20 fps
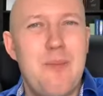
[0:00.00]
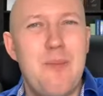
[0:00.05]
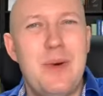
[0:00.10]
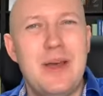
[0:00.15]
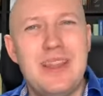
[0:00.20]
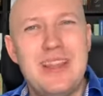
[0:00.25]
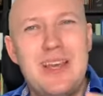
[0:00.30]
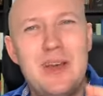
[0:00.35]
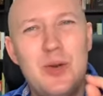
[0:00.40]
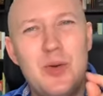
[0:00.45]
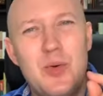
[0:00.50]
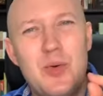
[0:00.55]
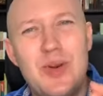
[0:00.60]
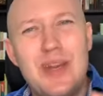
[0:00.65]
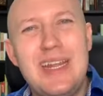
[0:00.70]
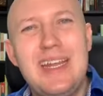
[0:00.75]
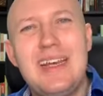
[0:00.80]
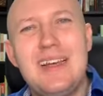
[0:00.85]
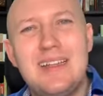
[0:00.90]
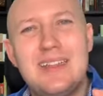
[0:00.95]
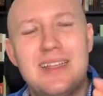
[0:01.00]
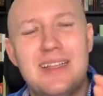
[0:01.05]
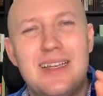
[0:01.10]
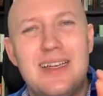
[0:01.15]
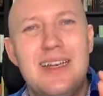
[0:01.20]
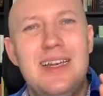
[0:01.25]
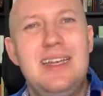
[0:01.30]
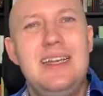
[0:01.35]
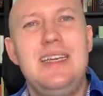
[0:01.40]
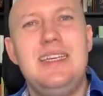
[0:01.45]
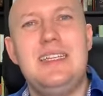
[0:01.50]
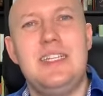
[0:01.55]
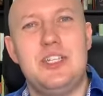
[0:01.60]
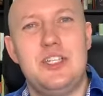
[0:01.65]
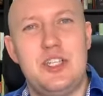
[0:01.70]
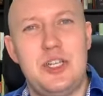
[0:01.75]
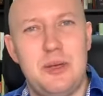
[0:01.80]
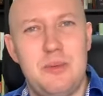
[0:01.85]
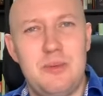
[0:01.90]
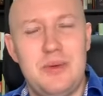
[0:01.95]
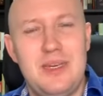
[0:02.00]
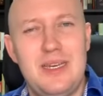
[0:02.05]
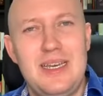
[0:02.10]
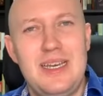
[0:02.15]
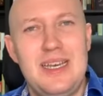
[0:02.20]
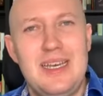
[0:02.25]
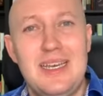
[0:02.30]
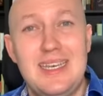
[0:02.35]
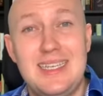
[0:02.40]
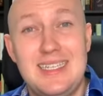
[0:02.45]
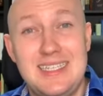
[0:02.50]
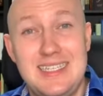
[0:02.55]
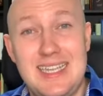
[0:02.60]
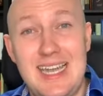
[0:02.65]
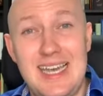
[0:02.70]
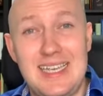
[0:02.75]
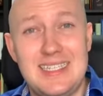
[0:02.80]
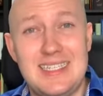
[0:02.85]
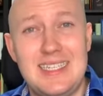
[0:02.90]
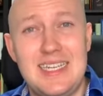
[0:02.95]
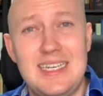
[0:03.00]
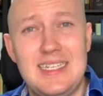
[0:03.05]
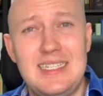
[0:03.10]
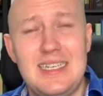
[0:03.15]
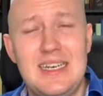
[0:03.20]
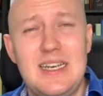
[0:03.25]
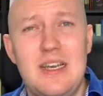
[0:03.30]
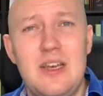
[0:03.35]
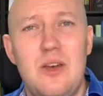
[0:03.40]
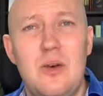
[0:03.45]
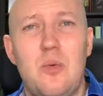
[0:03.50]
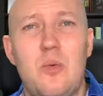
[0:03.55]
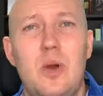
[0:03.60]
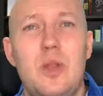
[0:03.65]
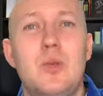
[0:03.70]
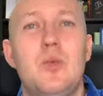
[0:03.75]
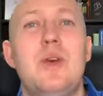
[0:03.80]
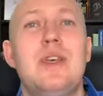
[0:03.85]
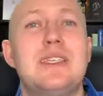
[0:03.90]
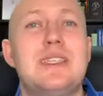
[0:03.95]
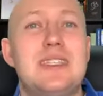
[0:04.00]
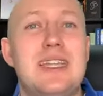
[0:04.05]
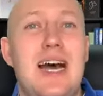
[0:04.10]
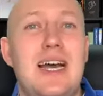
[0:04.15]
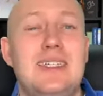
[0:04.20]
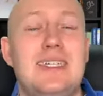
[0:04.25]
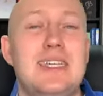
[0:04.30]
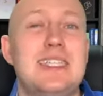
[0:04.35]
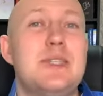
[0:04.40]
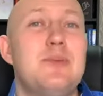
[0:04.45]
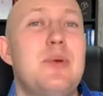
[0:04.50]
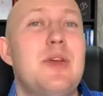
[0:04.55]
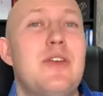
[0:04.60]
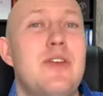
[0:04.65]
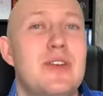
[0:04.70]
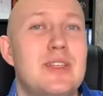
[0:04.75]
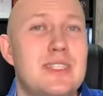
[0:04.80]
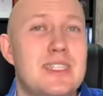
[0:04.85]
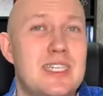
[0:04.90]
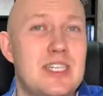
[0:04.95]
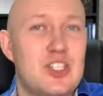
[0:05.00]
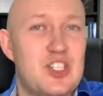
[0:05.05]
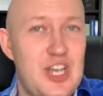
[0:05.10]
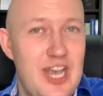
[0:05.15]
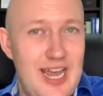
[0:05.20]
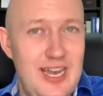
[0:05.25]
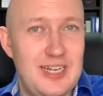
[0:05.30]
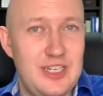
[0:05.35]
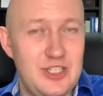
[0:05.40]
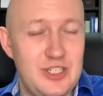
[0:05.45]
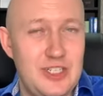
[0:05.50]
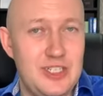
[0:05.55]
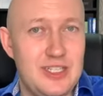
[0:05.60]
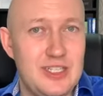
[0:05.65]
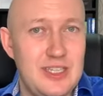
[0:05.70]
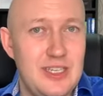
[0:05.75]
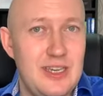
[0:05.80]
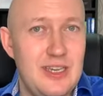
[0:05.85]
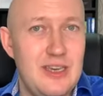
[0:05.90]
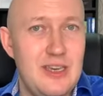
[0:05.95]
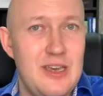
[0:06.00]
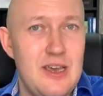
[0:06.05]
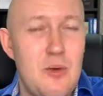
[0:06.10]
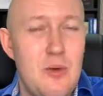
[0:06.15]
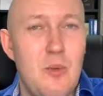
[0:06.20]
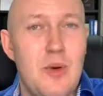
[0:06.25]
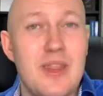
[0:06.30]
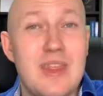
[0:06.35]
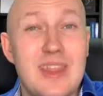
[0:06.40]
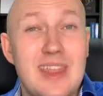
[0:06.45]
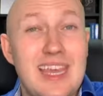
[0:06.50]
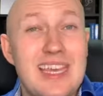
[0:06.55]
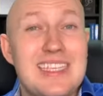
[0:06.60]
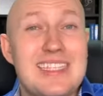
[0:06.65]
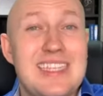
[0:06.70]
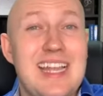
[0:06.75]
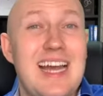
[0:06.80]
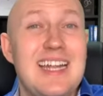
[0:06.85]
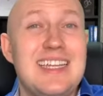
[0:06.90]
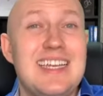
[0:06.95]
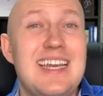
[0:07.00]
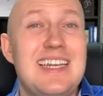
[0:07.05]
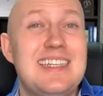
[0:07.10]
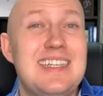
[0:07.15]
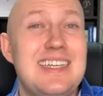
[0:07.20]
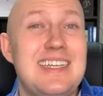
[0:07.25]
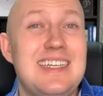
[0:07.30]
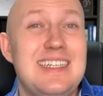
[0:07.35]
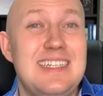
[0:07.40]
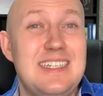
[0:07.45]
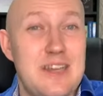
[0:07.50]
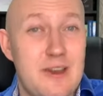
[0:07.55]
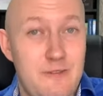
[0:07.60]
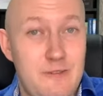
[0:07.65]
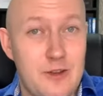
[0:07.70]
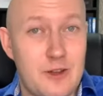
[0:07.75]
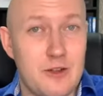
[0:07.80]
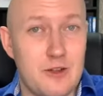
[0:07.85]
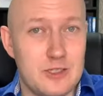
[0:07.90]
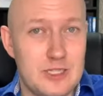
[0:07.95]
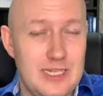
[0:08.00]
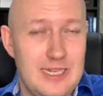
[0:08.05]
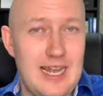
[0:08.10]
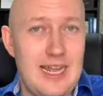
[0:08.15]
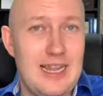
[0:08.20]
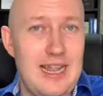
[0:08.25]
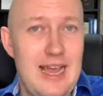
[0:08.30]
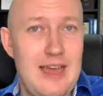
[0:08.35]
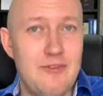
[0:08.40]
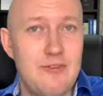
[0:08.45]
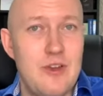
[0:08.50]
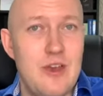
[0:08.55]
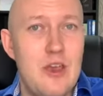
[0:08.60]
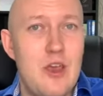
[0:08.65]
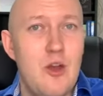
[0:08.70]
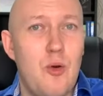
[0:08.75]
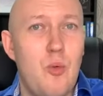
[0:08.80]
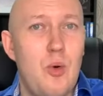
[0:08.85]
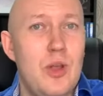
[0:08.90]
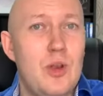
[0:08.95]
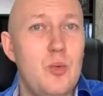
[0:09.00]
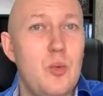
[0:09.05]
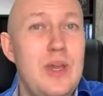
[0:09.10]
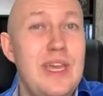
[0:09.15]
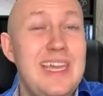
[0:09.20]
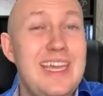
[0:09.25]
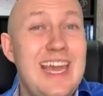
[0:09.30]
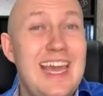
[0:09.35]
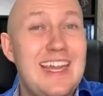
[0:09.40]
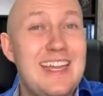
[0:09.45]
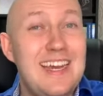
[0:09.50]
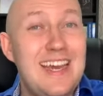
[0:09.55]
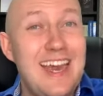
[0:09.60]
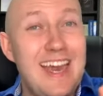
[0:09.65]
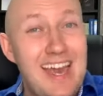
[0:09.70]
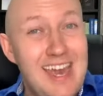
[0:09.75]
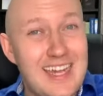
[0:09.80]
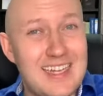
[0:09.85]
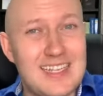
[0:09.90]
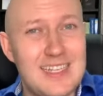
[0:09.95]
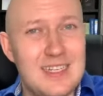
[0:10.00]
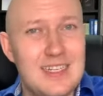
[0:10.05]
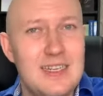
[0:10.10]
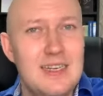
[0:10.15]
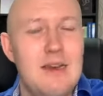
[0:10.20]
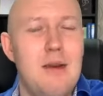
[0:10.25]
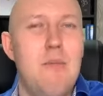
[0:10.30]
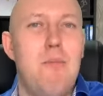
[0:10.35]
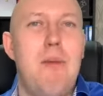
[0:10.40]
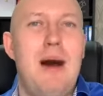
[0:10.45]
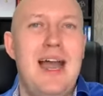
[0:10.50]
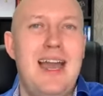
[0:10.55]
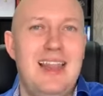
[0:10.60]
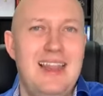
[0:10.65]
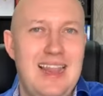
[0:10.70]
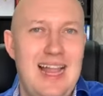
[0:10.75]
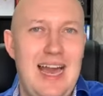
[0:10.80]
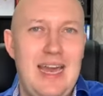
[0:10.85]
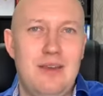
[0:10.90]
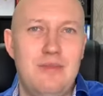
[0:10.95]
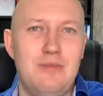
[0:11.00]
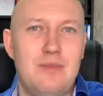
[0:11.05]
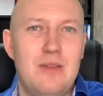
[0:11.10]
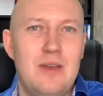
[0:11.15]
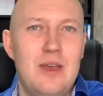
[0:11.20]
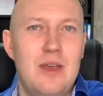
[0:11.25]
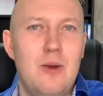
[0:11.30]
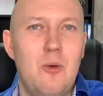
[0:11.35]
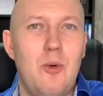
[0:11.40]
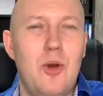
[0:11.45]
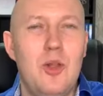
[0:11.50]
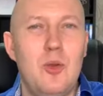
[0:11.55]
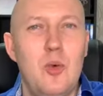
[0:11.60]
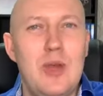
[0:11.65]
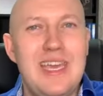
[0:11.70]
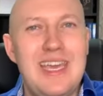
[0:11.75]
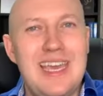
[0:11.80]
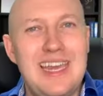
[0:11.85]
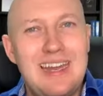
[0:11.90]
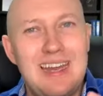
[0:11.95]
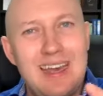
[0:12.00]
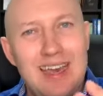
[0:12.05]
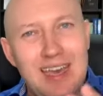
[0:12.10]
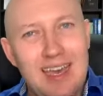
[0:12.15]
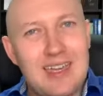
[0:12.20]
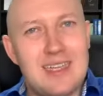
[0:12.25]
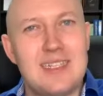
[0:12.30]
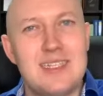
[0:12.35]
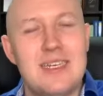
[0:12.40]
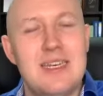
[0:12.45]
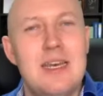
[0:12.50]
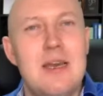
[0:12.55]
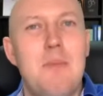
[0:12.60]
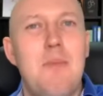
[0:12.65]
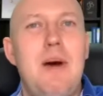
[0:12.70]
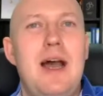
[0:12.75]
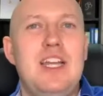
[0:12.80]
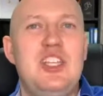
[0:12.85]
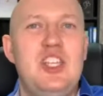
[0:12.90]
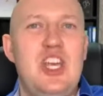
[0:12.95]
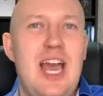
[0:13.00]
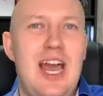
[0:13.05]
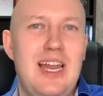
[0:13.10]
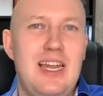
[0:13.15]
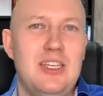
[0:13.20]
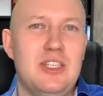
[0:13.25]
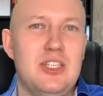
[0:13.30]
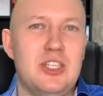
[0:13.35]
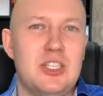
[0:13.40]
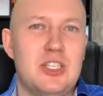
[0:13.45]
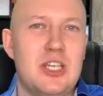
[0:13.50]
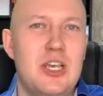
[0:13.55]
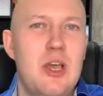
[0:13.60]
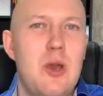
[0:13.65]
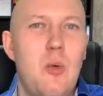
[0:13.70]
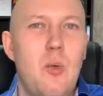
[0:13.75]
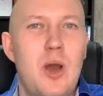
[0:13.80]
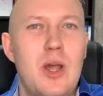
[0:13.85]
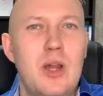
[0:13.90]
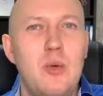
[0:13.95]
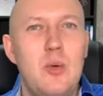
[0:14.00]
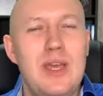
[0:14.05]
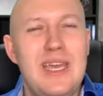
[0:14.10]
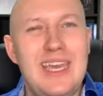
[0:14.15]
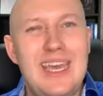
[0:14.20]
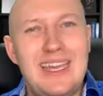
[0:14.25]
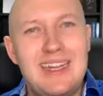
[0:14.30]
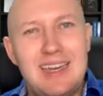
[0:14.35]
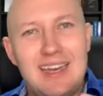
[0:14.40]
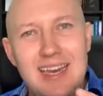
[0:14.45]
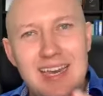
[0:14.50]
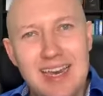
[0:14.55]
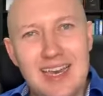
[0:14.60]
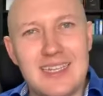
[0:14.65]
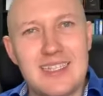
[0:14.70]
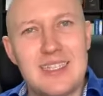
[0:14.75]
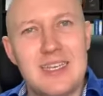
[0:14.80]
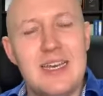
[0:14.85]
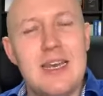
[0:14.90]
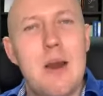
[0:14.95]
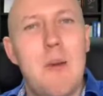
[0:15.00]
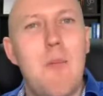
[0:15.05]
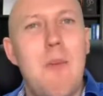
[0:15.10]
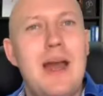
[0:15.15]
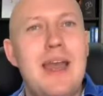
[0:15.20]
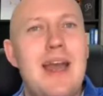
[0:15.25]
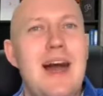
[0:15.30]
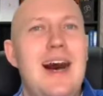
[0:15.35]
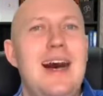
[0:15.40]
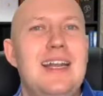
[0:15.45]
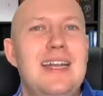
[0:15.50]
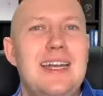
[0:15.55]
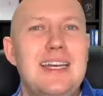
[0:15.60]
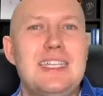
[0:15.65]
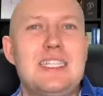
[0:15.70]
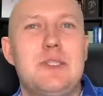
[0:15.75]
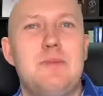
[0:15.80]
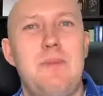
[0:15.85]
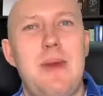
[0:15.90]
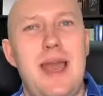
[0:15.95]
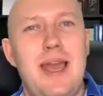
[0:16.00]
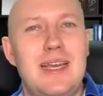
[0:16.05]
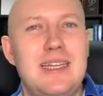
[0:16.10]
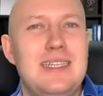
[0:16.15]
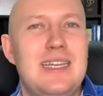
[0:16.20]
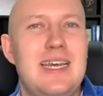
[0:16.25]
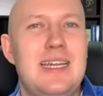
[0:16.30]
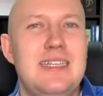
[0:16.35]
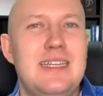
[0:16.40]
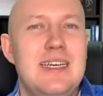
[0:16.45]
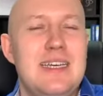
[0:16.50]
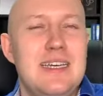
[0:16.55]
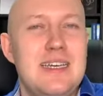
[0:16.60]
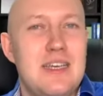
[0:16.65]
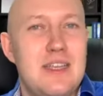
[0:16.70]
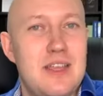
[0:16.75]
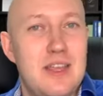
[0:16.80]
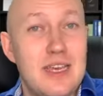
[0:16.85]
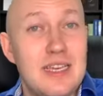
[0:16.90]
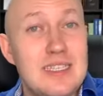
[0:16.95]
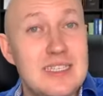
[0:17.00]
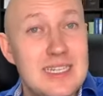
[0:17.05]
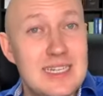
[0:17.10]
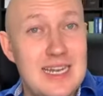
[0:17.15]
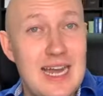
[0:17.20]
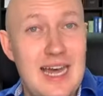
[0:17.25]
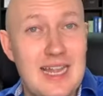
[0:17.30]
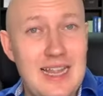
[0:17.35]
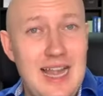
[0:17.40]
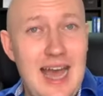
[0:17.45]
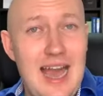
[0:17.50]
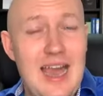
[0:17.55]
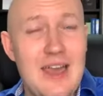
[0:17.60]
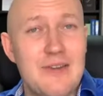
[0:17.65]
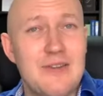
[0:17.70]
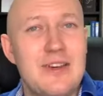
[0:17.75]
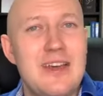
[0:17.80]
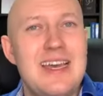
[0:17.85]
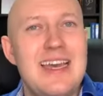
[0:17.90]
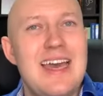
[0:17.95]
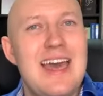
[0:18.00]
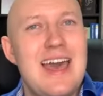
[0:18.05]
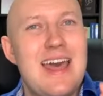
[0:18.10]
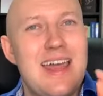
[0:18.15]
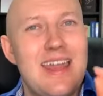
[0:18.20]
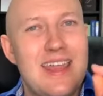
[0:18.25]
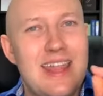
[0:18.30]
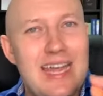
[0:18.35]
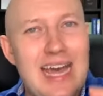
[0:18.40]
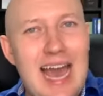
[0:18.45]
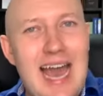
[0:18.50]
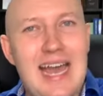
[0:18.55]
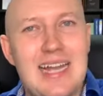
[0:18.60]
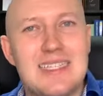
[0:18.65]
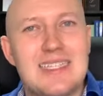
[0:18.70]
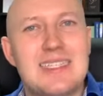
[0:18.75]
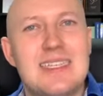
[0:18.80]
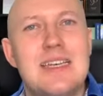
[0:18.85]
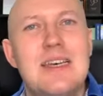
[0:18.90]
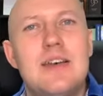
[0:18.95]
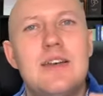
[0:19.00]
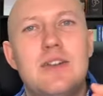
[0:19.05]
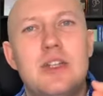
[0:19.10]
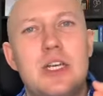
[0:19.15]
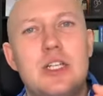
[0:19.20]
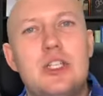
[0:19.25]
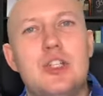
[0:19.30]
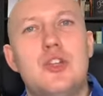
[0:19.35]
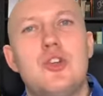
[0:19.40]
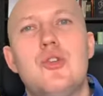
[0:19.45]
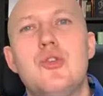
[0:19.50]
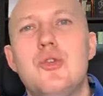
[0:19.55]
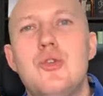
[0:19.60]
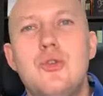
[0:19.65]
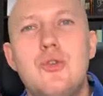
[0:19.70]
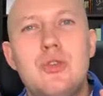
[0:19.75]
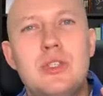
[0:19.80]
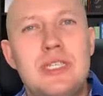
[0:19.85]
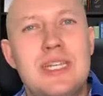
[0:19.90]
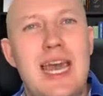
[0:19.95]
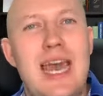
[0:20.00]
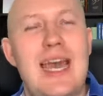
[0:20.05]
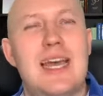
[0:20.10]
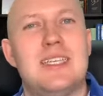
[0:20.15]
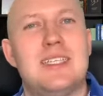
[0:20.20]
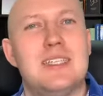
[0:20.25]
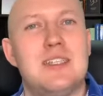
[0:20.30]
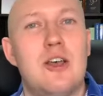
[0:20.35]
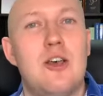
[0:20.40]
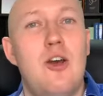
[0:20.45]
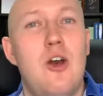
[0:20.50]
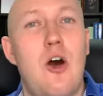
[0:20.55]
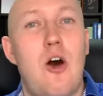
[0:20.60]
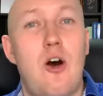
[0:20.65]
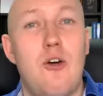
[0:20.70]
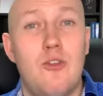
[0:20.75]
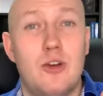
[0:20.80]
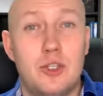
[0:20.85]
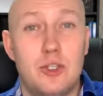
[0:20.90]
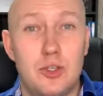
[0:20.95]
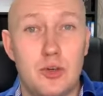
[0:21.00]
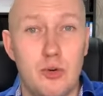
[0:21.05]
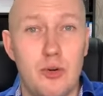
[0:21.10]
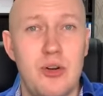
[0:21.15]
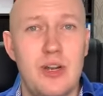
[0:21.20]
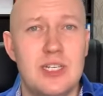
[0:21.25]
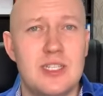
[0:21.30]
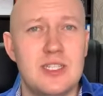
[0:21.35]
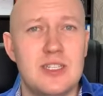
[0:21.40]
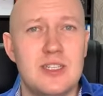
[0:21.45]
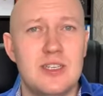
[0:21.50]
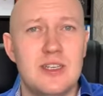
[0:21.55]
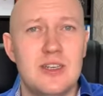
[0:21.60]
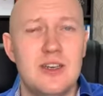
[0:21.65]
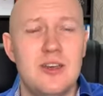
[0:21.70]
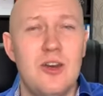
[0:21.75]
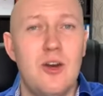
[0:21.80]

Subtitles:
But the real leadership is tested when we start experiencing challenges, when things start getting difficult in our life, when we get hit by life, when we get hit by challenges, when we get hit by unexpected things in our life. That's the true test of a tourist